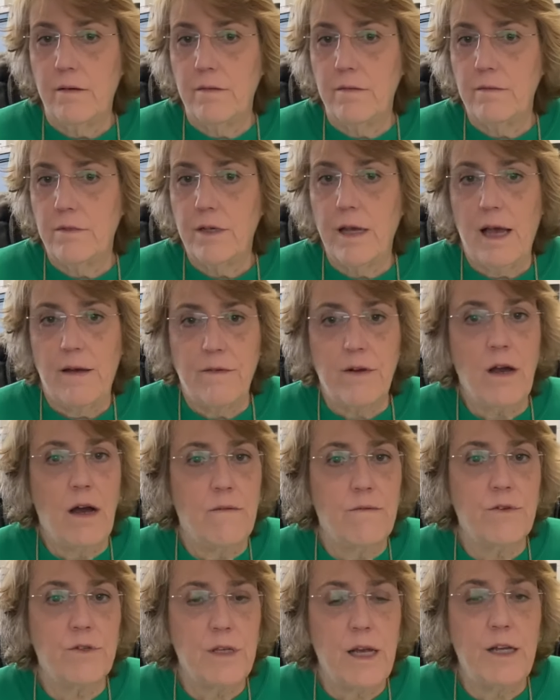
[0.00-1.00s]
to have a
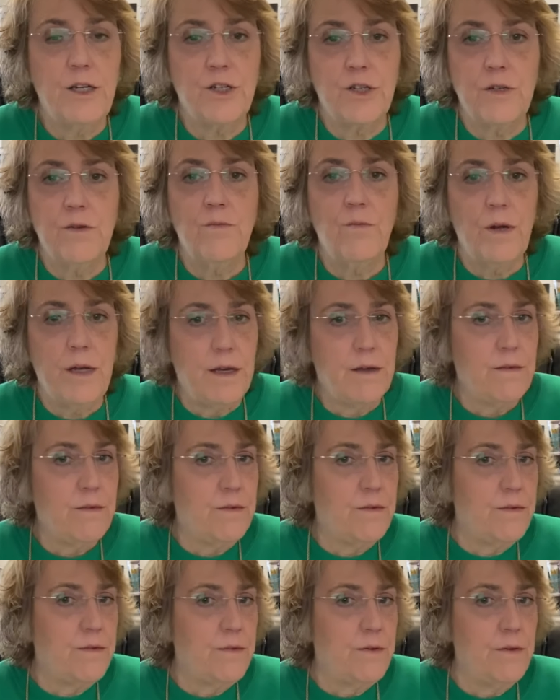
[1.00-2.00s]
conversation with
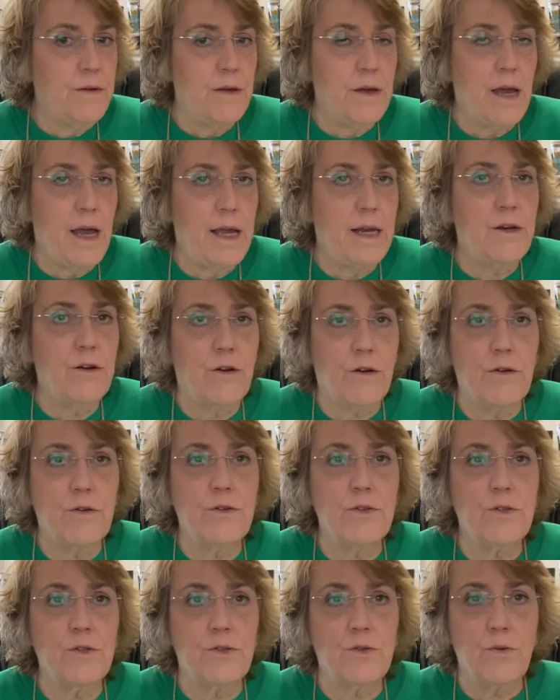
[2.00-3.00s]
a
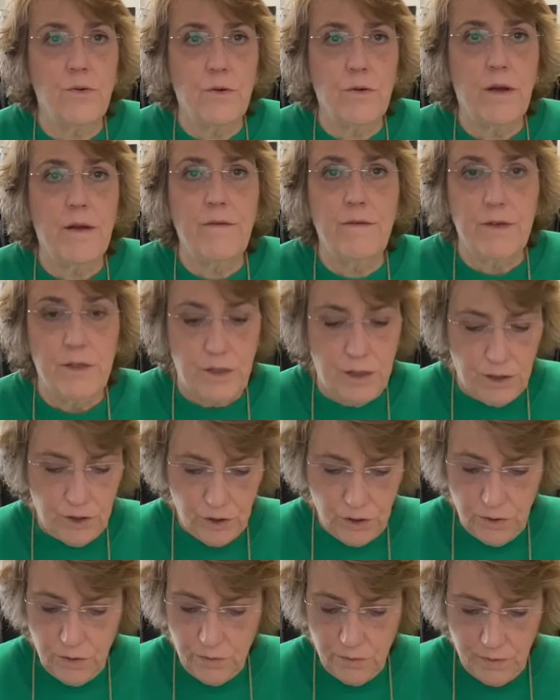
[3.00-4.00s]
nurse or a
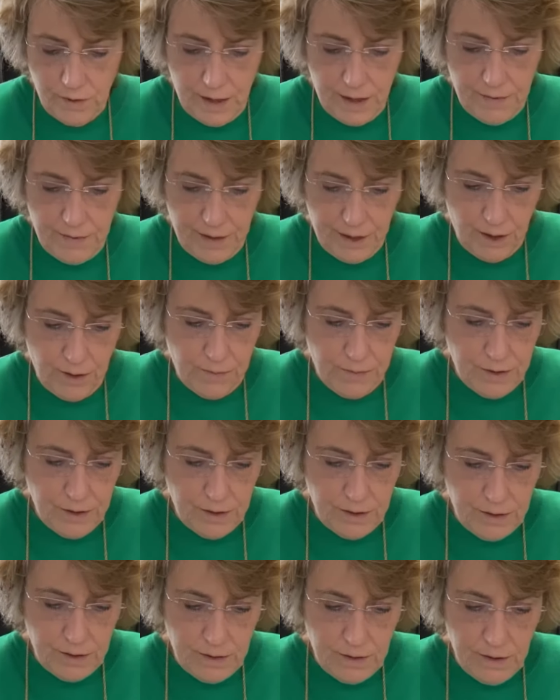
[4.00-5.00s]
physician or a
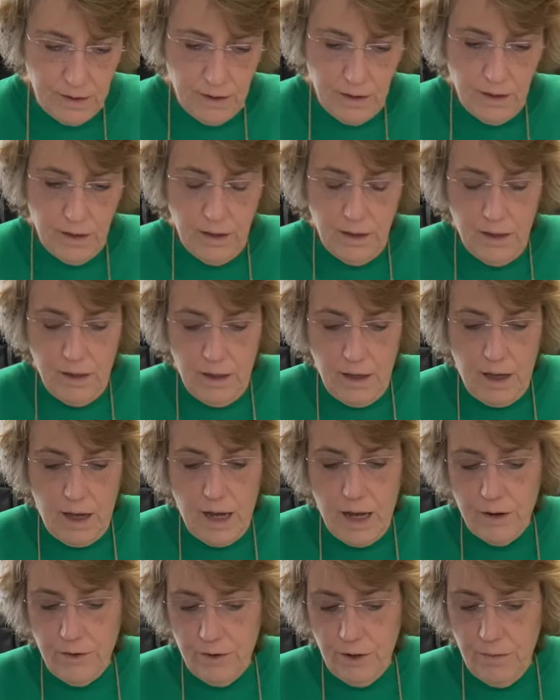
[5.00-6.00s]
therapist.
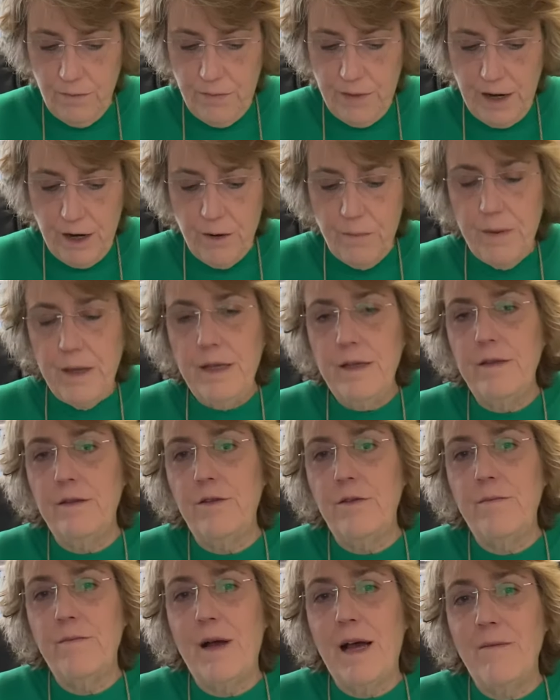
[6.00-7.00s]
Group
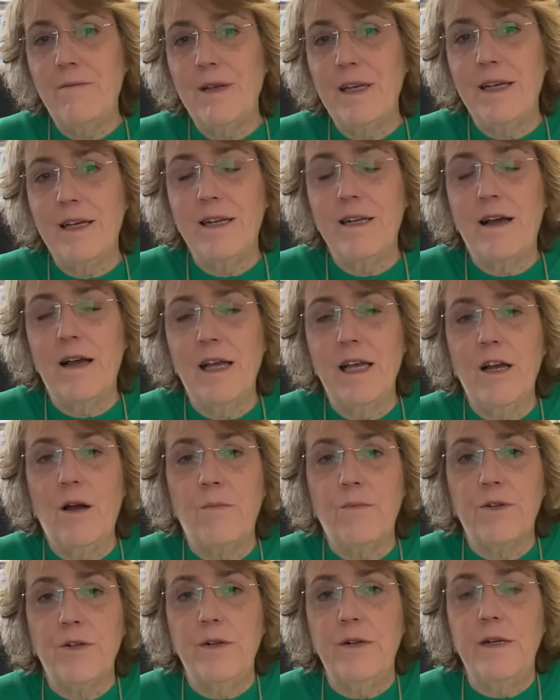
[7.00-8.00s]
therapy might be an
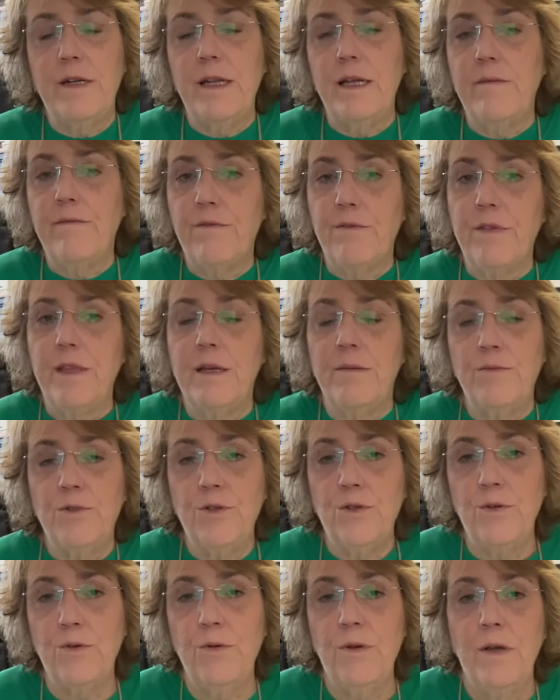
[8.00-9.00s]
opportunity for them
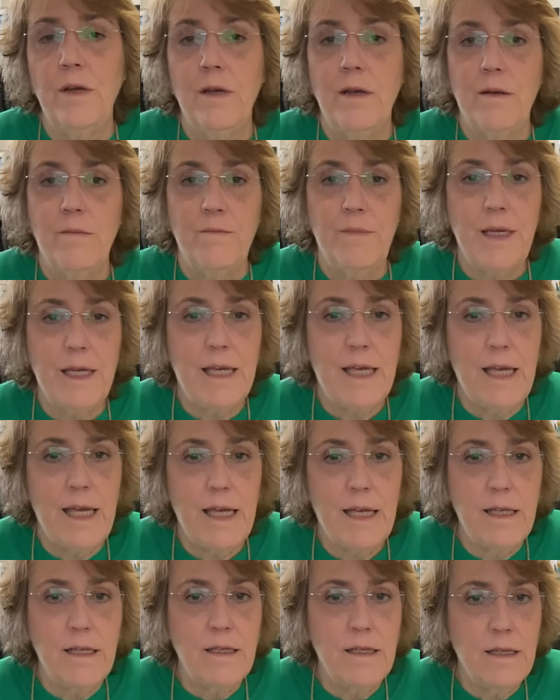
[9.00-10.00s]
to
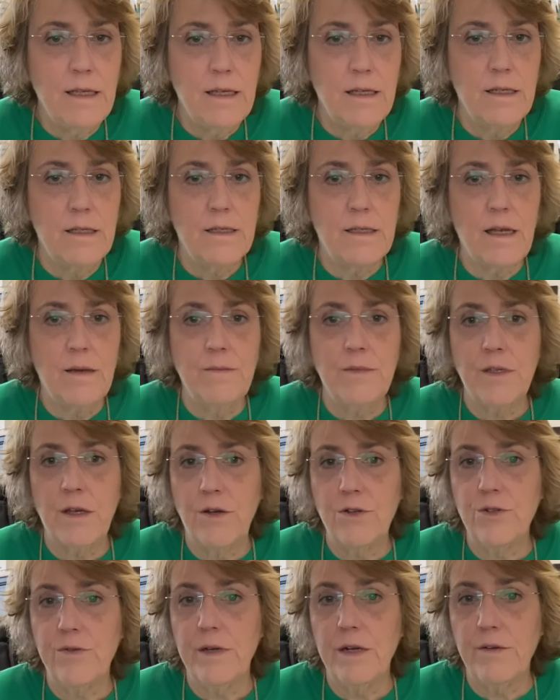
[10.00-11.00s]
begin some
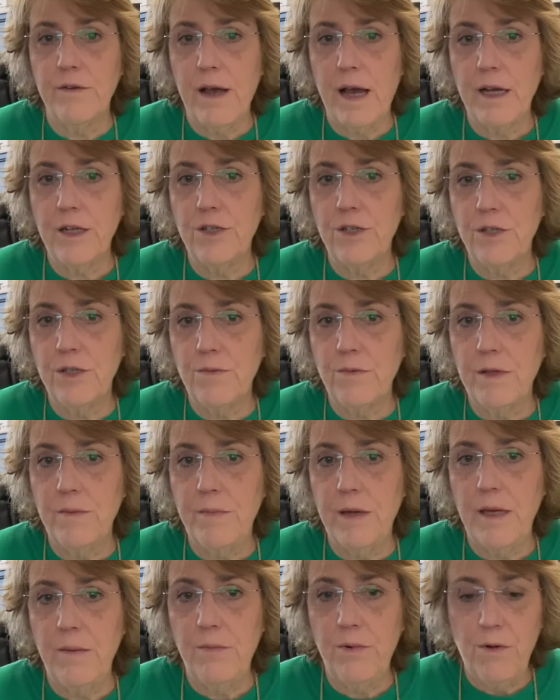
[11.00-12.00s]
social interactions with
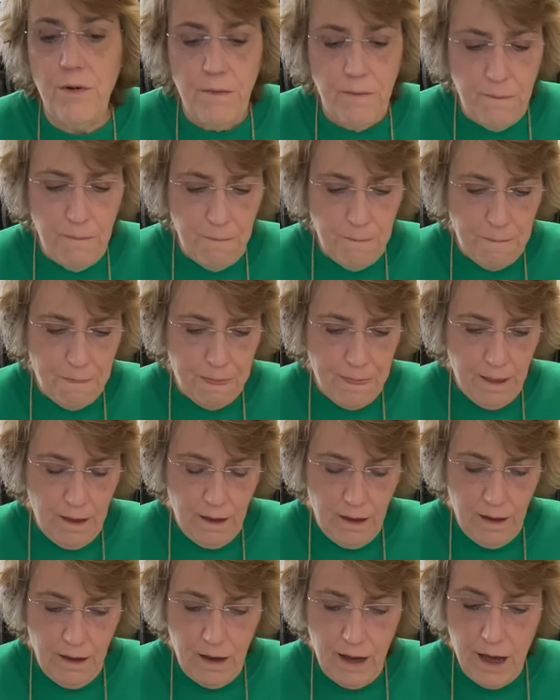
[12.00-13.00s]

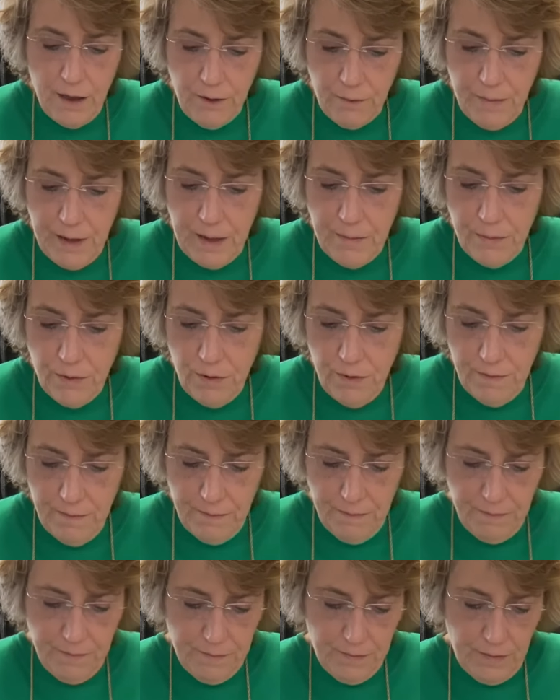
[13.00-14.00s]
other people.
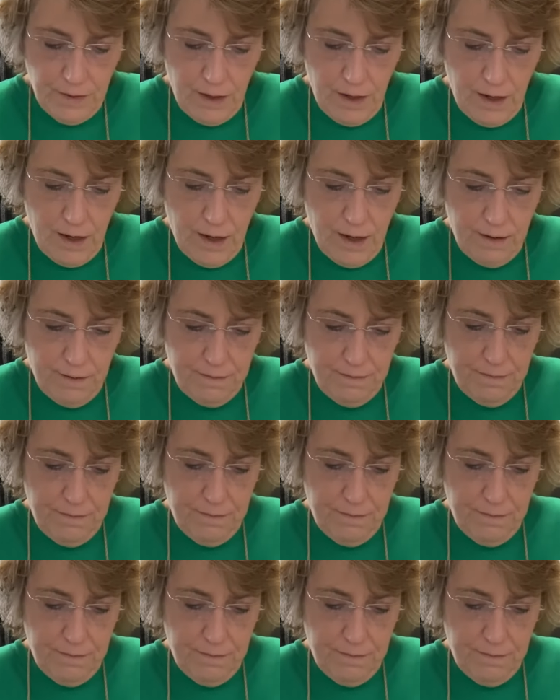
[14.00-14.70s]
Don't